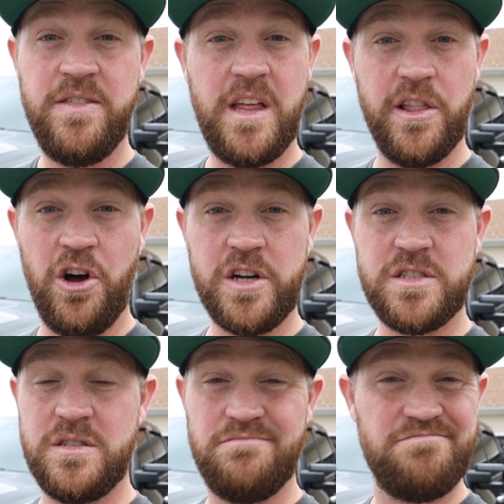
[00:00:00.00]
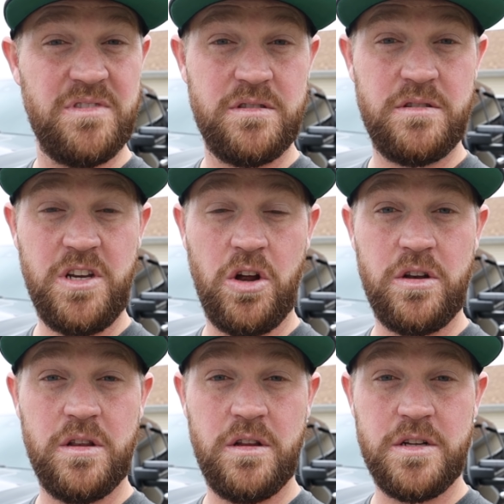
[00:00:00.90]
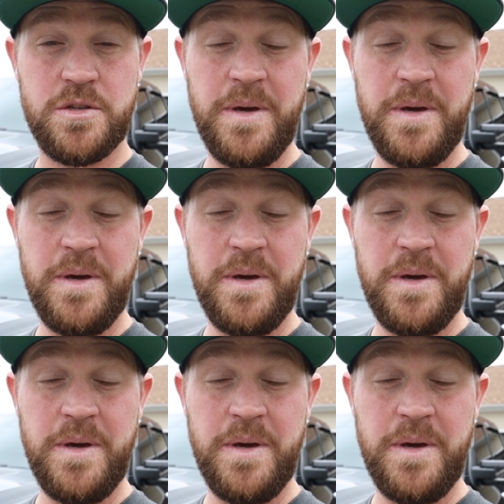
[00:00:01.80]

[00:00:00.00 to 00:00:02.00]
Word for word: that looked, you know, to